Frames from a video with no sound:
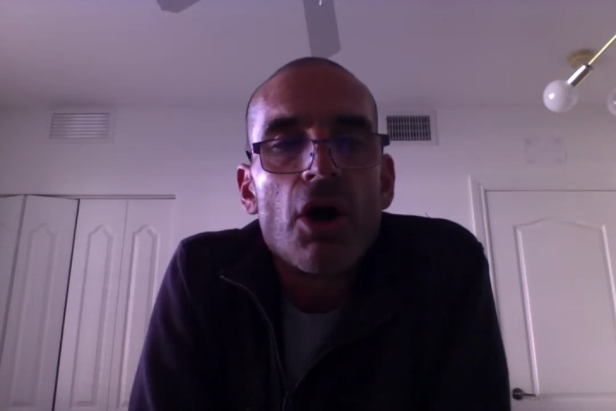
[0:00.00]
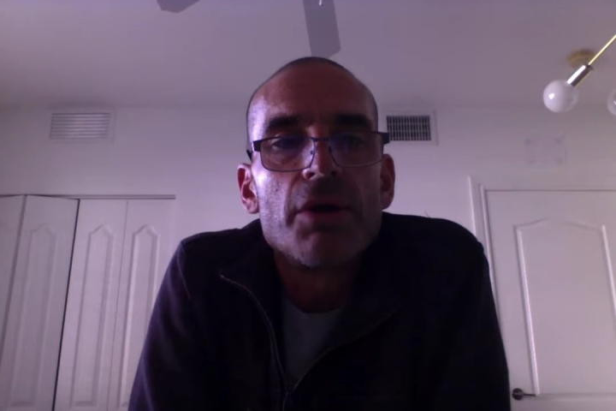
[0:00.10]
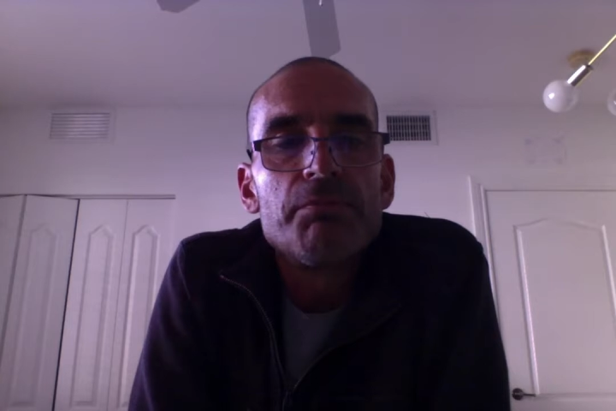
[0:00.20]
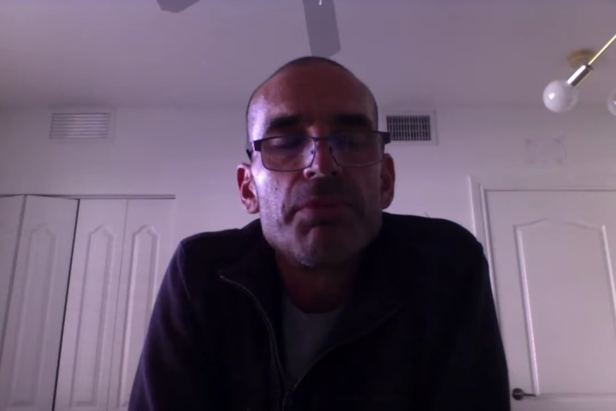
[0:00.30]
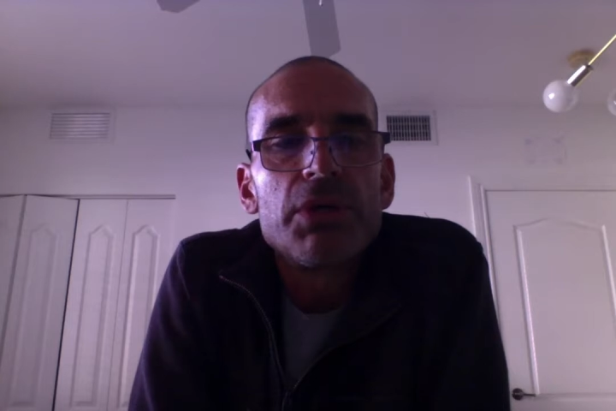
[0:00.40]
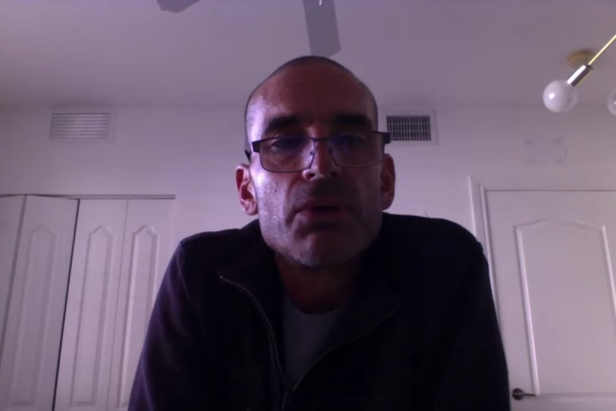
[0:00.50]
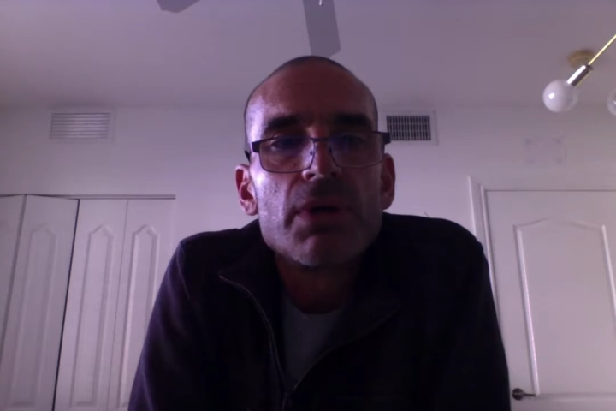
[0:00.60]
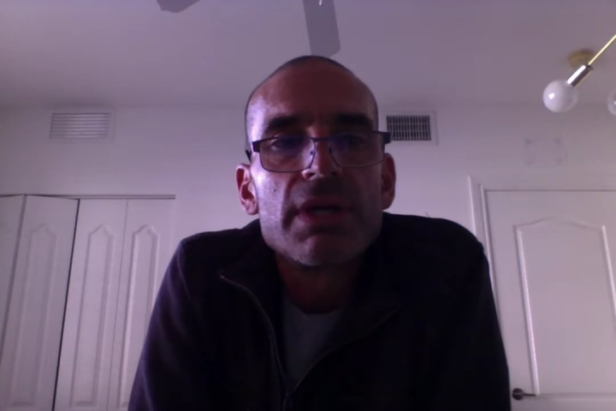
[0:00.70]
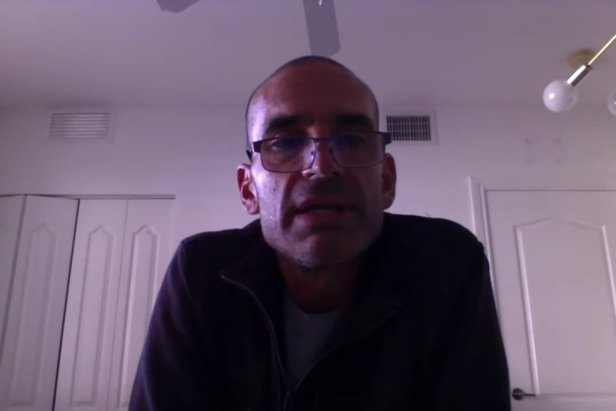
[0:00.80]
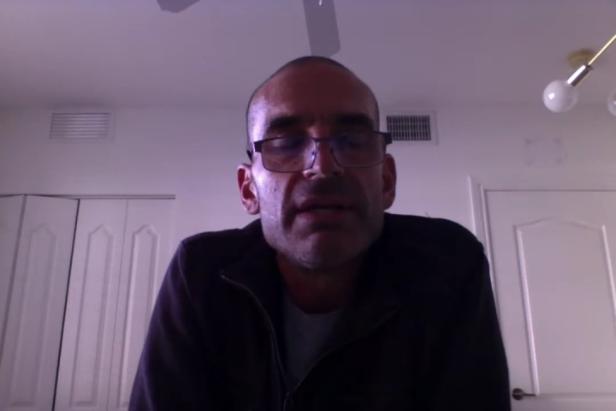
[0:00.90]
aren't
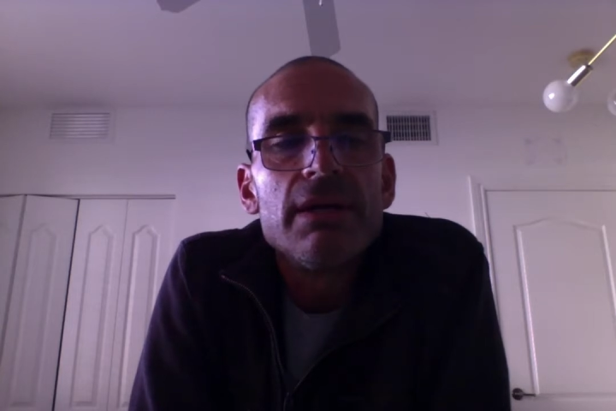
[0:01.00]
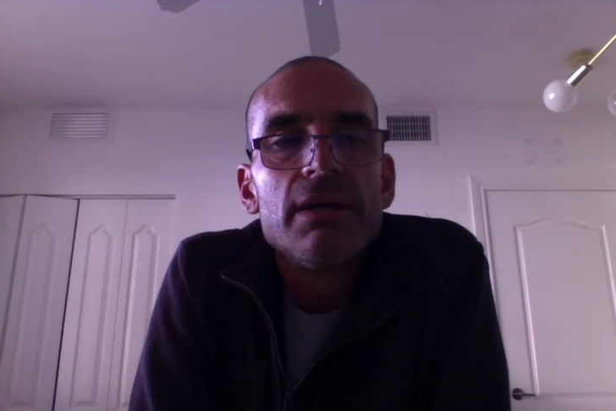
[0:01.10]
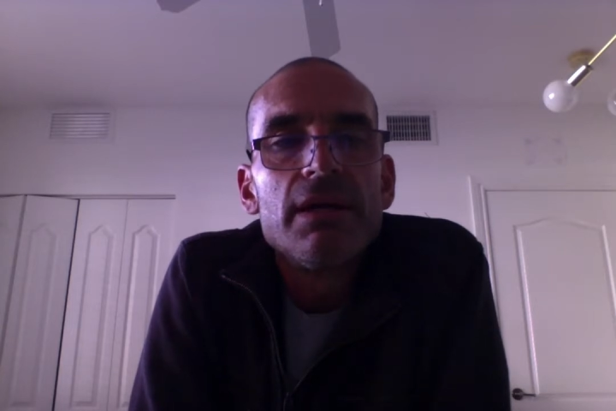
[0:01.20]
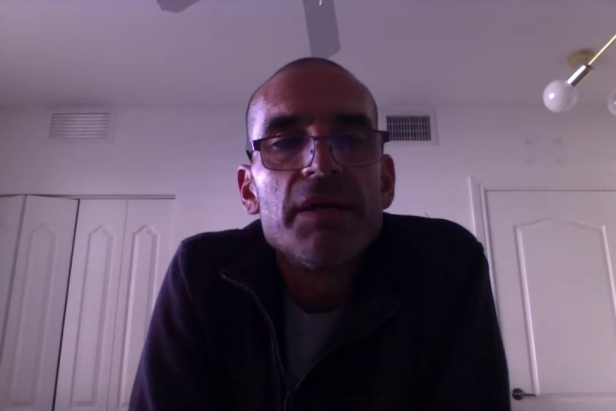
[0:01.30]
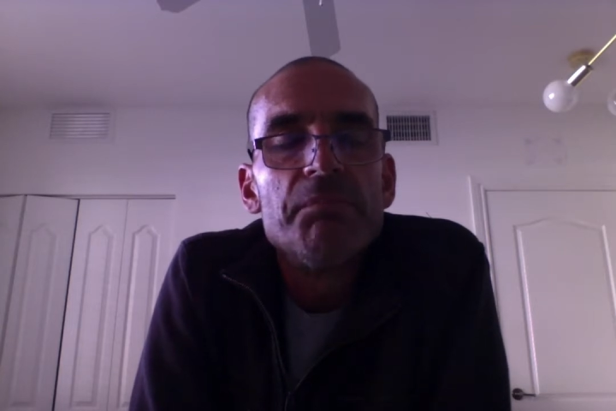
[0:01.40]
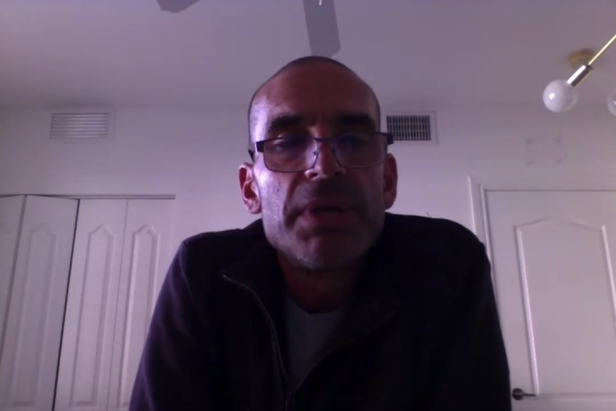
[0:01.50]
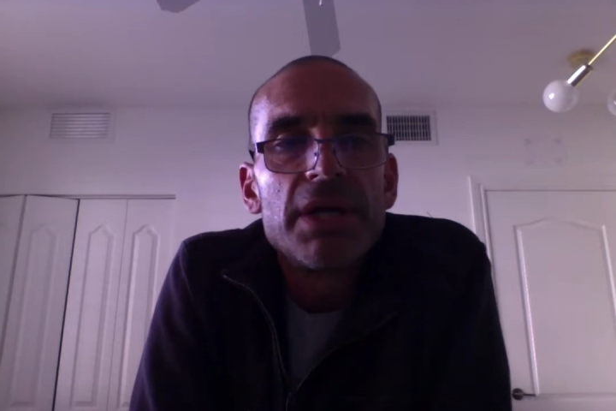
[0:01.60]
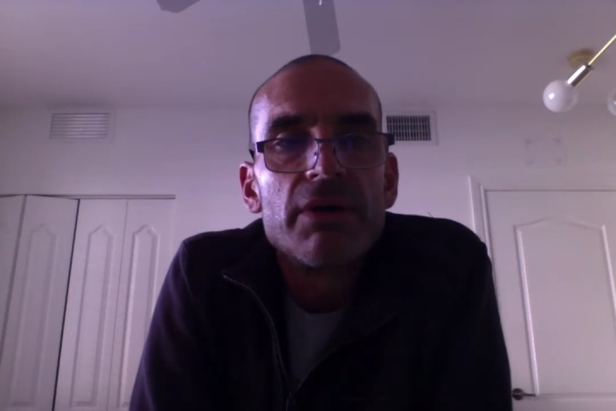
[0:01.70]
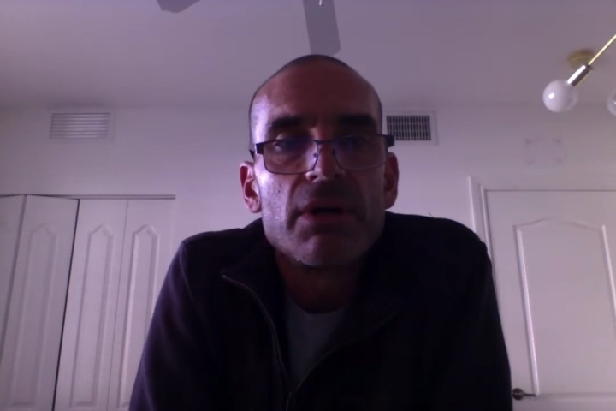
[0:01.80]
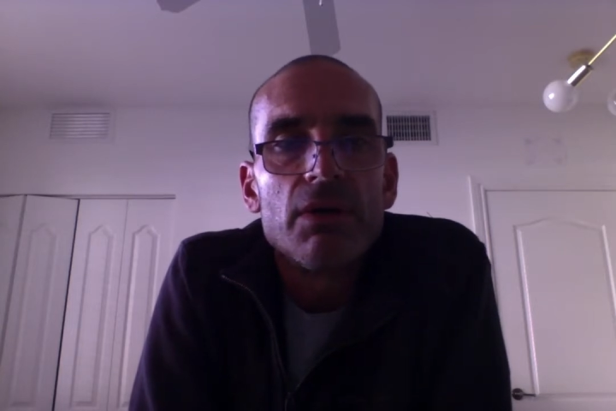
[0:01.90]
purely
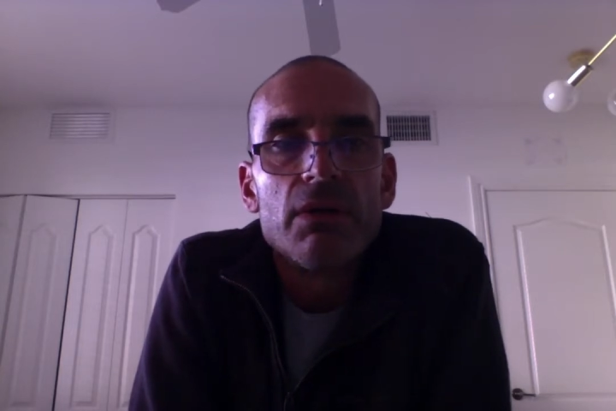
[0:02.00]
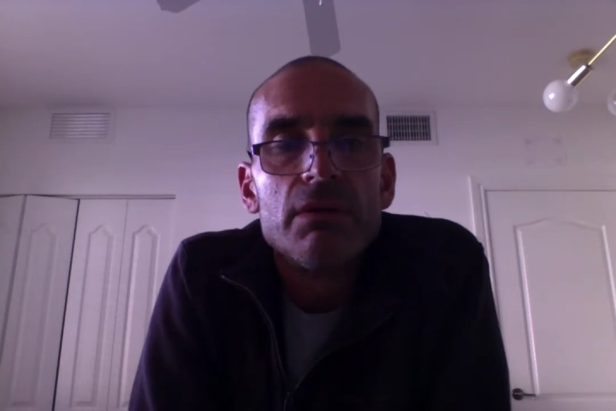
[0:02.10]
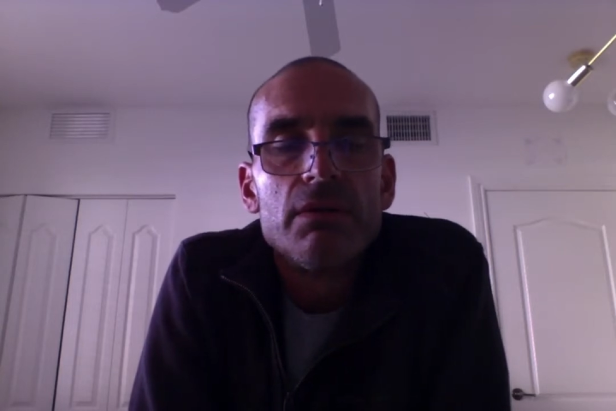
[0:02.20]
empirical.